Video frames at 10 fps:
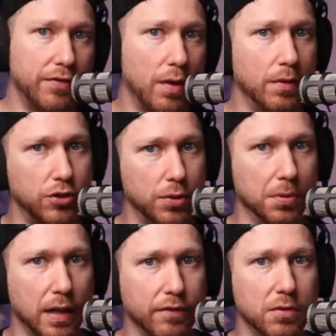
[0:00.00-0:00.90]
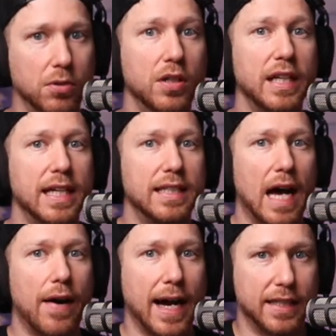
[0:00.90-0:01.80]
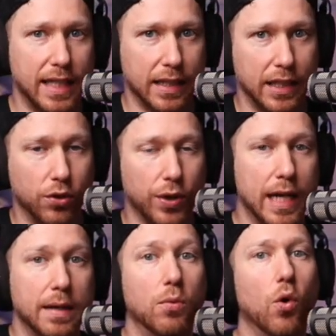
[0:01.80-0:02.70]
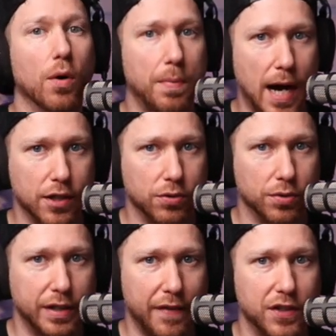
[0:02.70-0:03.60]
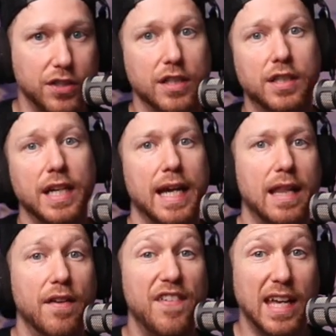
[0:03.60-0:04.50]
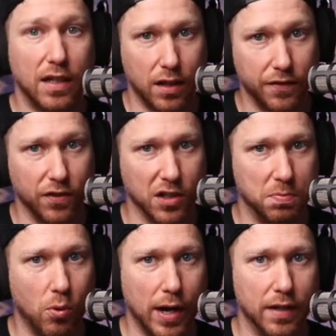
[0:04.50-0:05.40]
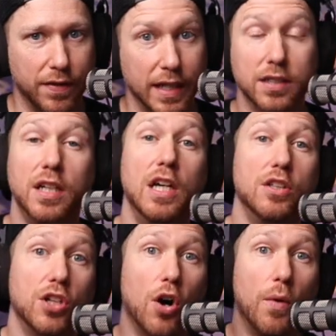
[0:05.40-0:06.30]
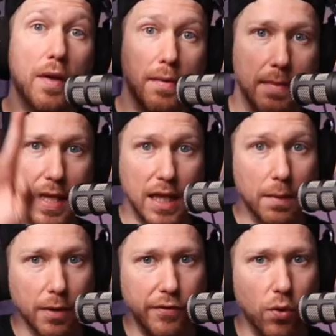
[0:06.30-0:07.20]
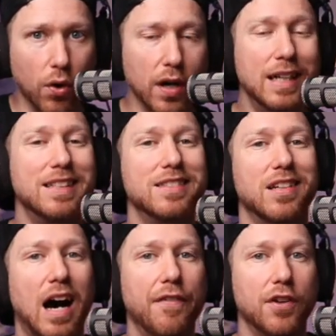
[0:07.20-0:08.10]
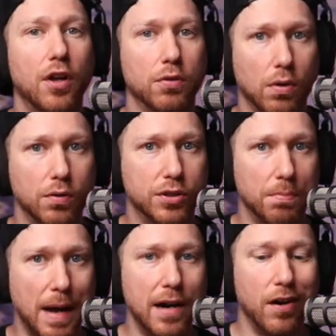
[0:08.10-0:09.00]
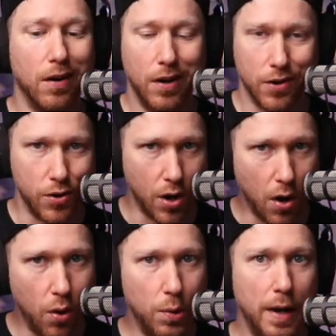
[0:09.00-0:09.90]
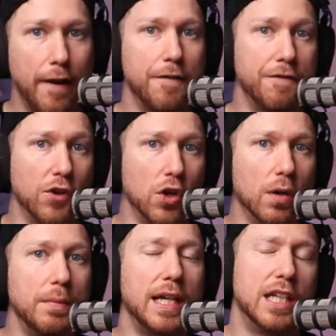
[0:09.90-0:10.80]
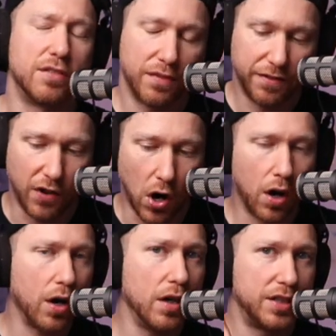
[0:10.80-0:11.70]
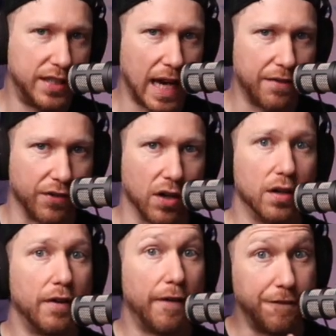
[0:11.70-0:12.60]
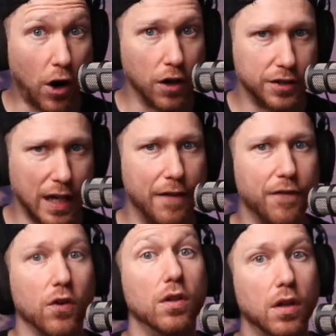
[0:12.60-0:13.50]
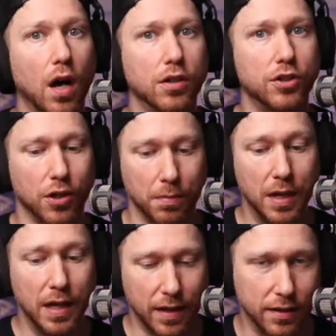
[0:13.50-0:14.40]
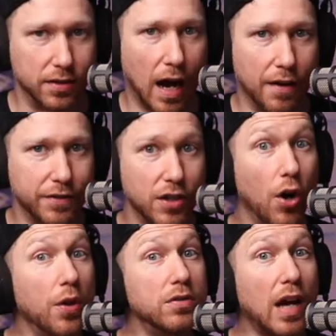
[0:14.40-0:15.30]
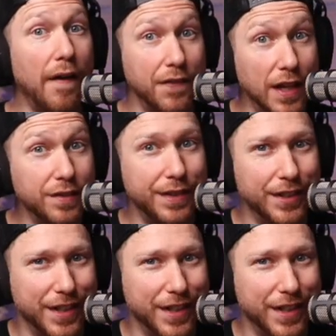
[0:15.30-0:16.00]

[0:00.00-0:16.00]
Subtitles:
foam that was super comfortable is now accidentally creating more postural deficits in the vein of the first point of this. So, myth number four, soft thrones are better. No, firm is far safer long-term than soft. Although soft does feel